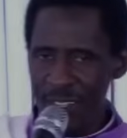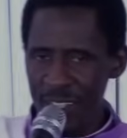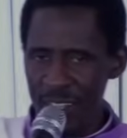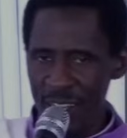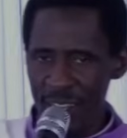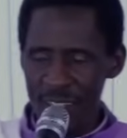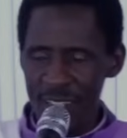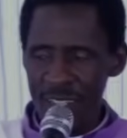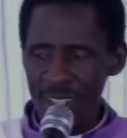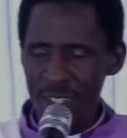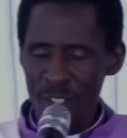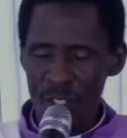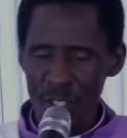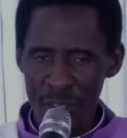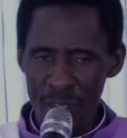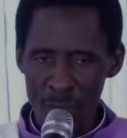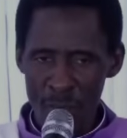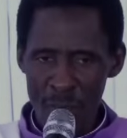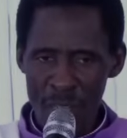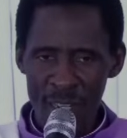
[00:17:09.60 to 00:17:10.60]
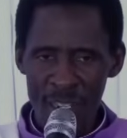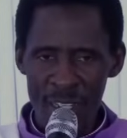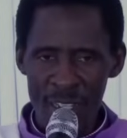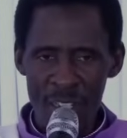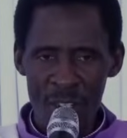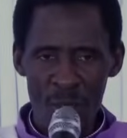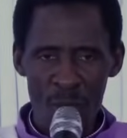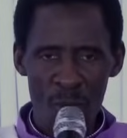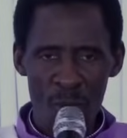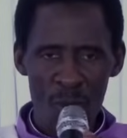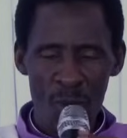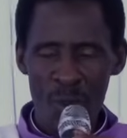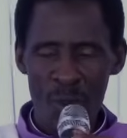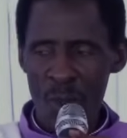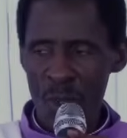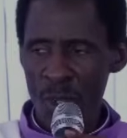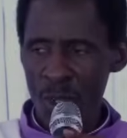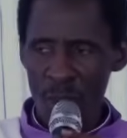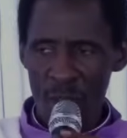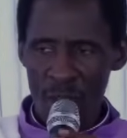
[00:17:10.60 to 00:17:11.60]
net, you may need to
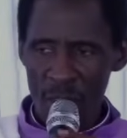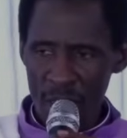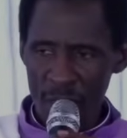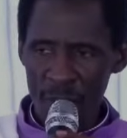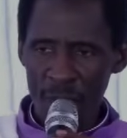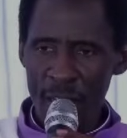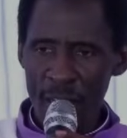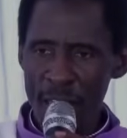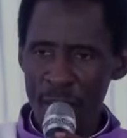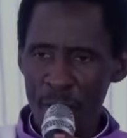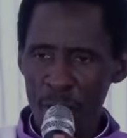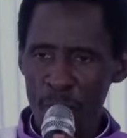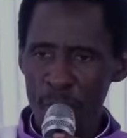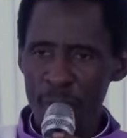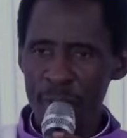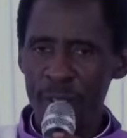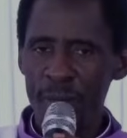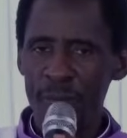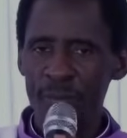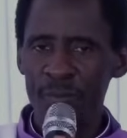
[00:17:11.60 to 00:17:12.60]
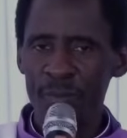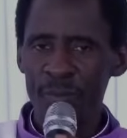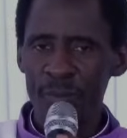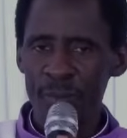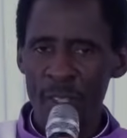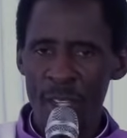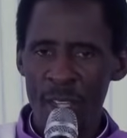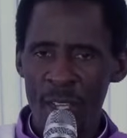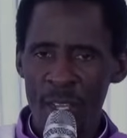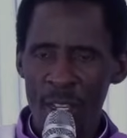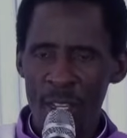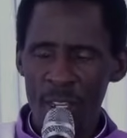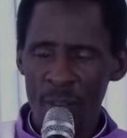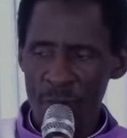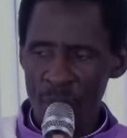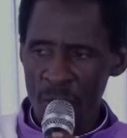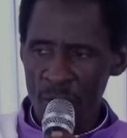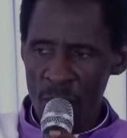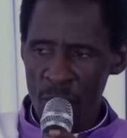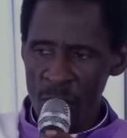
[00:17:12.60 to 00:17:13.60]
leave Nairobi.
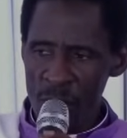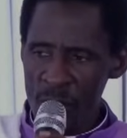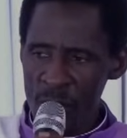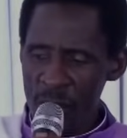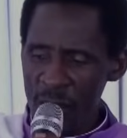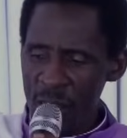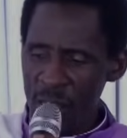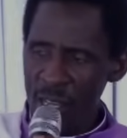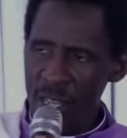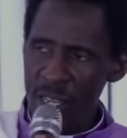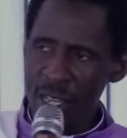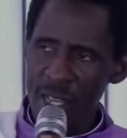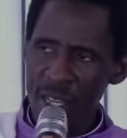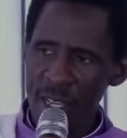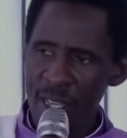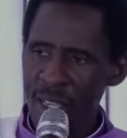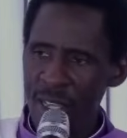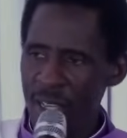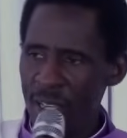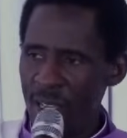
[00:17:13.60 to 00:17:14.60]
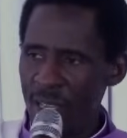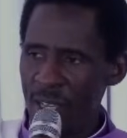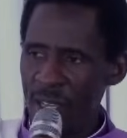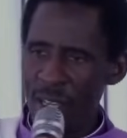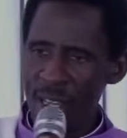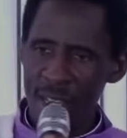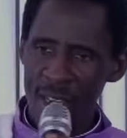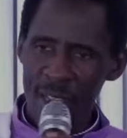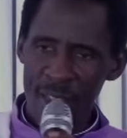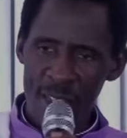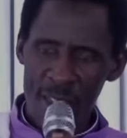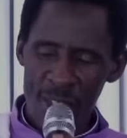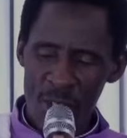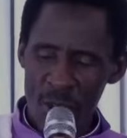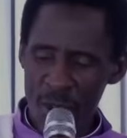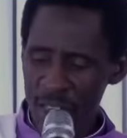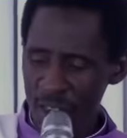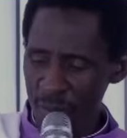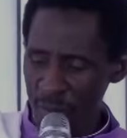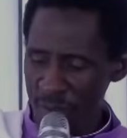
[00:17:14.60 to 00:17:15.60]
Because uh, uh, there's
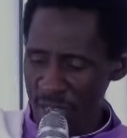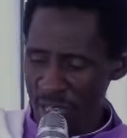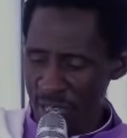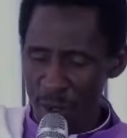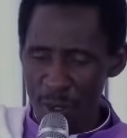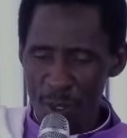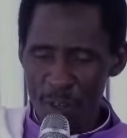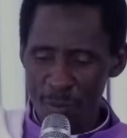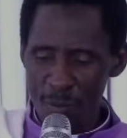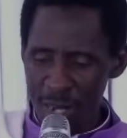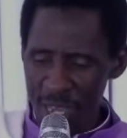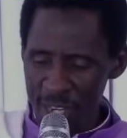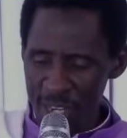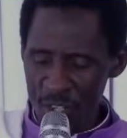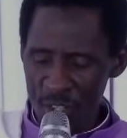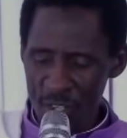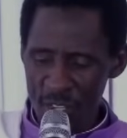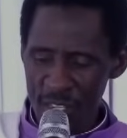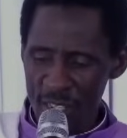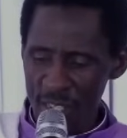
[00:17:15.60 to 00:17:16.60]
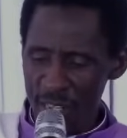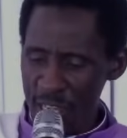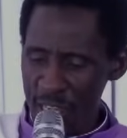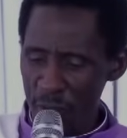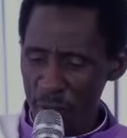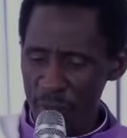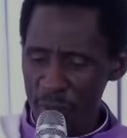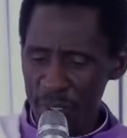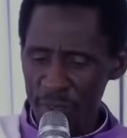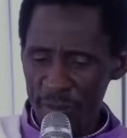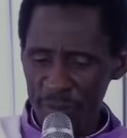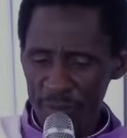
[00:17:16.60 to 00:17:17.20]
going to be a lot of bloodshed in Nairobi.